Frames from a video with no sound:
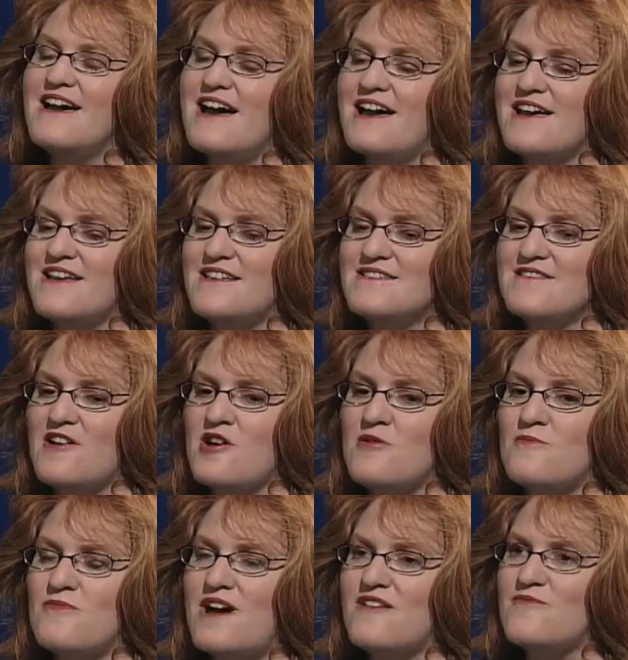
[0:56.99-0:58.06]
and
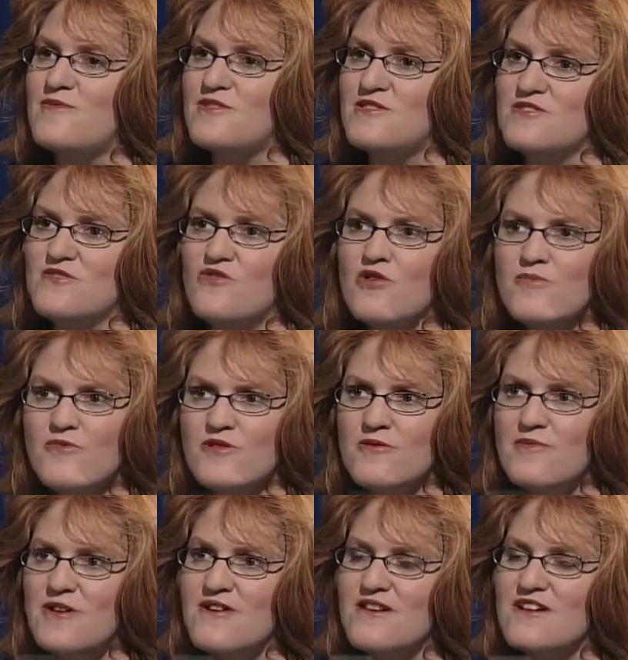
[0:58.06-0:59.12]
um, I've been in corporate
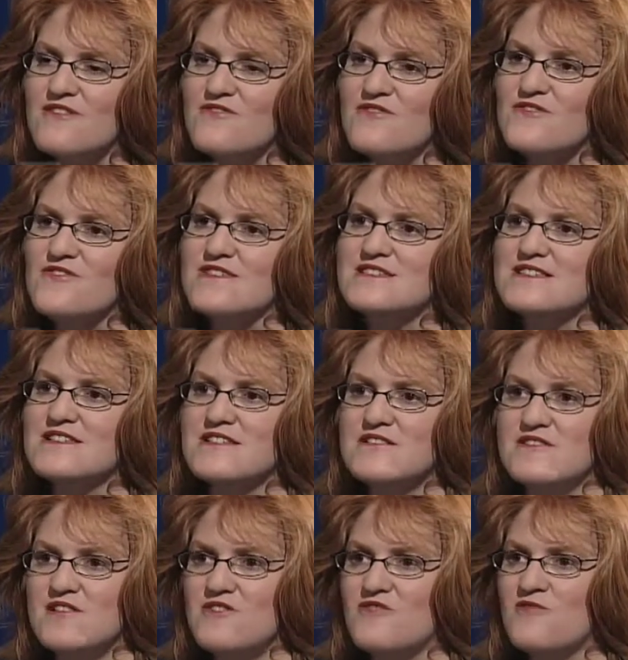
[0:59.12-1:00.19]
America for 16
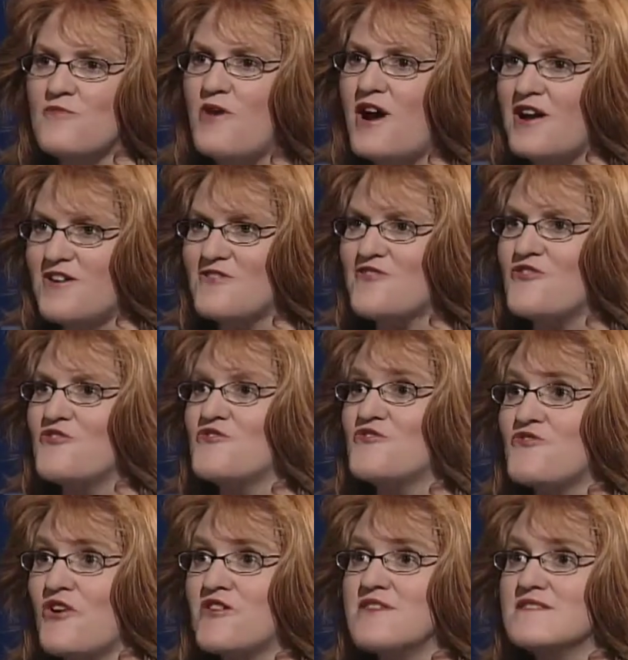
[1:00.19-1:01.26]
years prior to
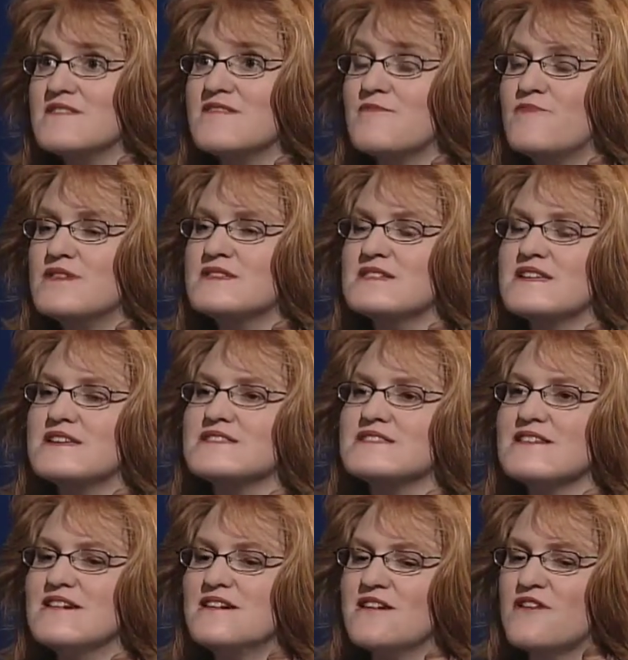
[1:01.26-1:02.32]
starting this business.
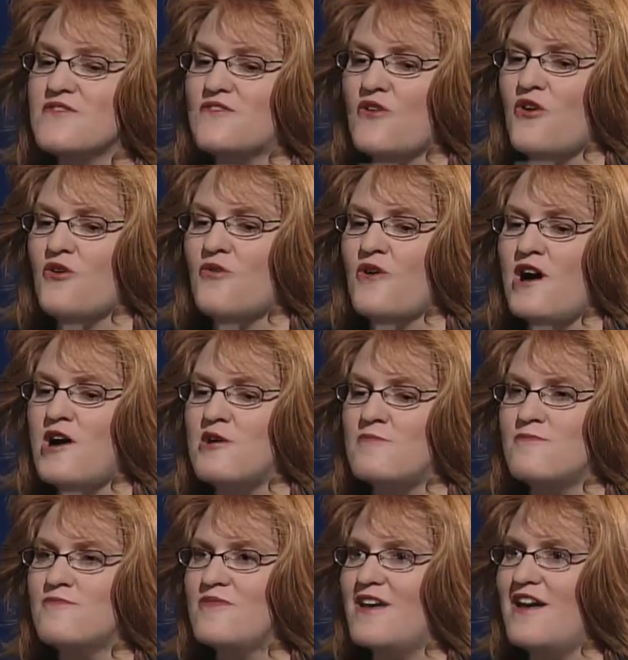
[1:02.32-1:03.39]
So
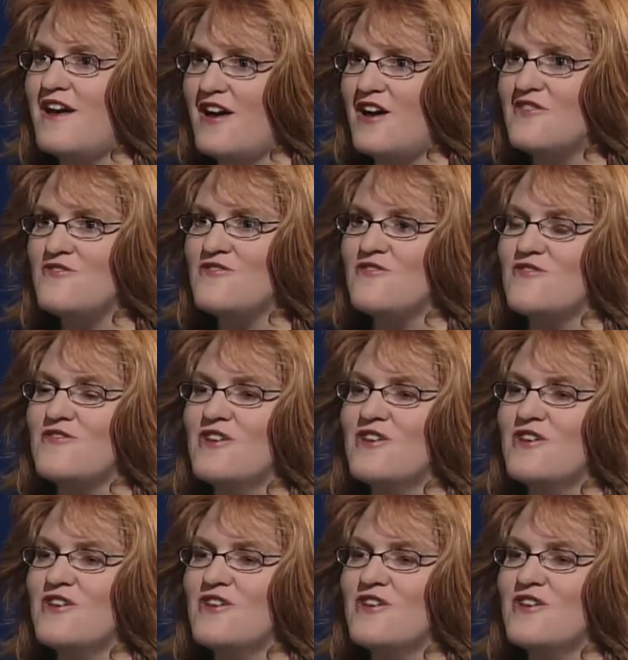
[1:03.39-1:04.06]
um, under